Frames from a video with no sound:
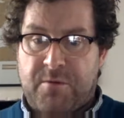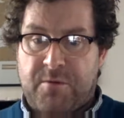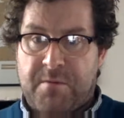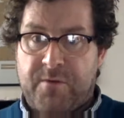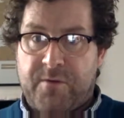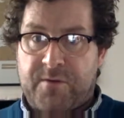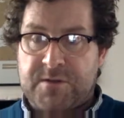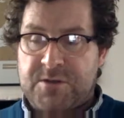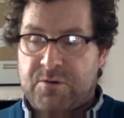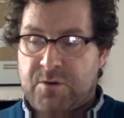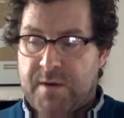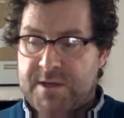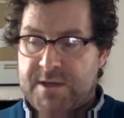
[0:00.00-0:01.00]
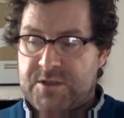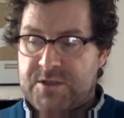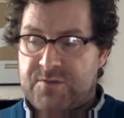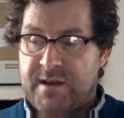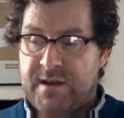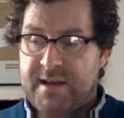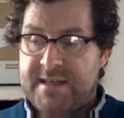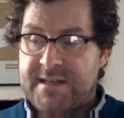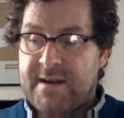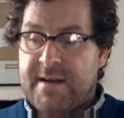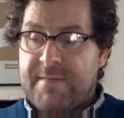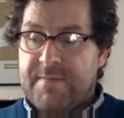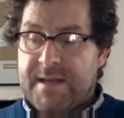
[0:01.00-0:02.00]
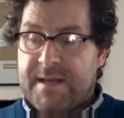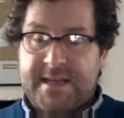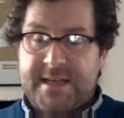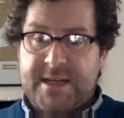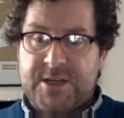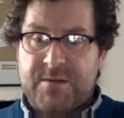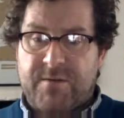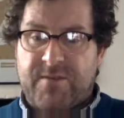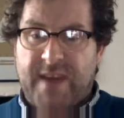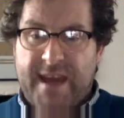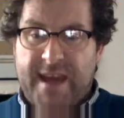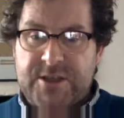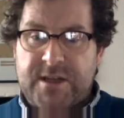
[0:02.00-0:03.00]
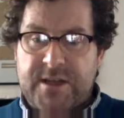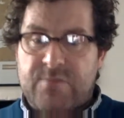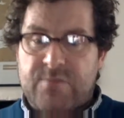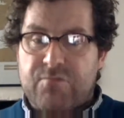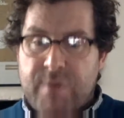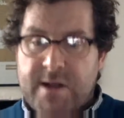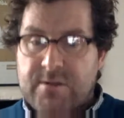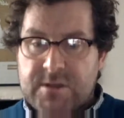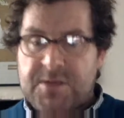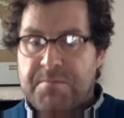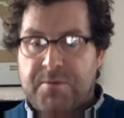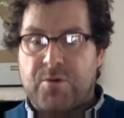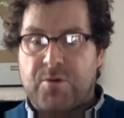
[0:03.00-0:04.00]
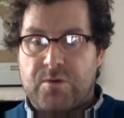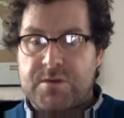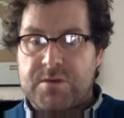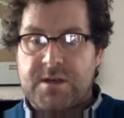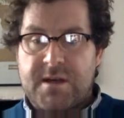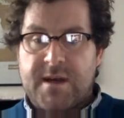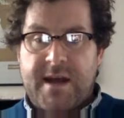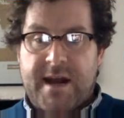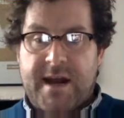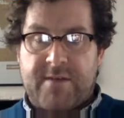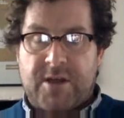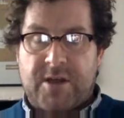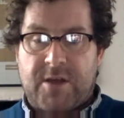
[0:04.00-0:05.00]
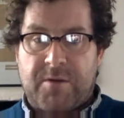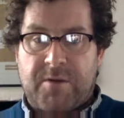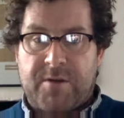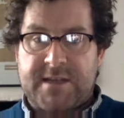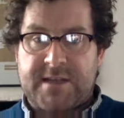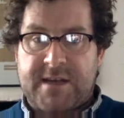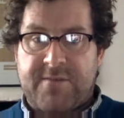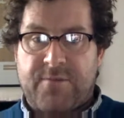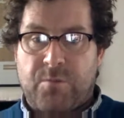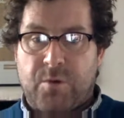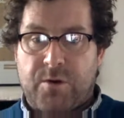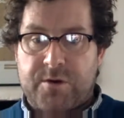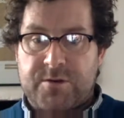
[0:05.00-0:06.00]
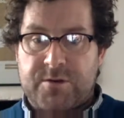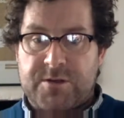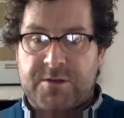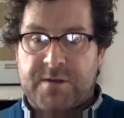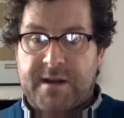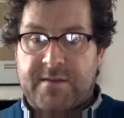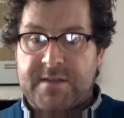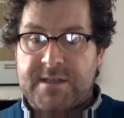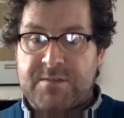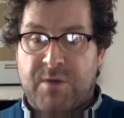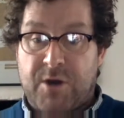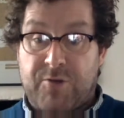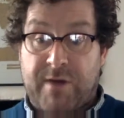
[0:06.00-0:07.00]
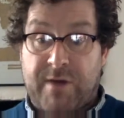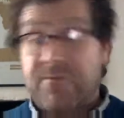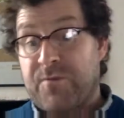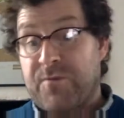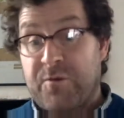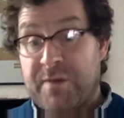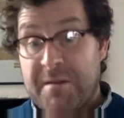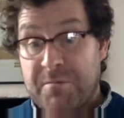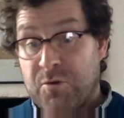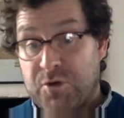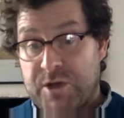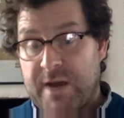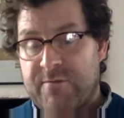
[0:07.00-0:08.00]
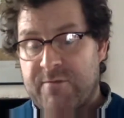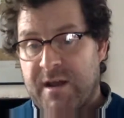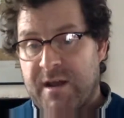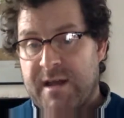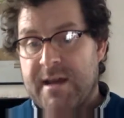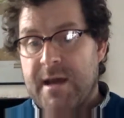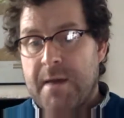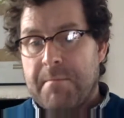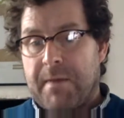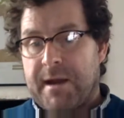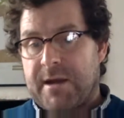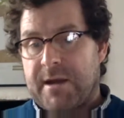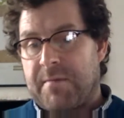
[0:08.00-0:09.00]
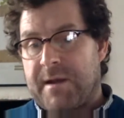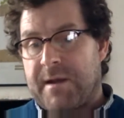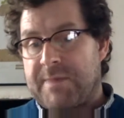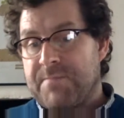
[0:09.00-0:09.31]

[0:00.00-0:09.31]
move on to your questions, really is is the issue of gauging the real support in the community for what you're doing. And this is where crowdfunding more generally might come in.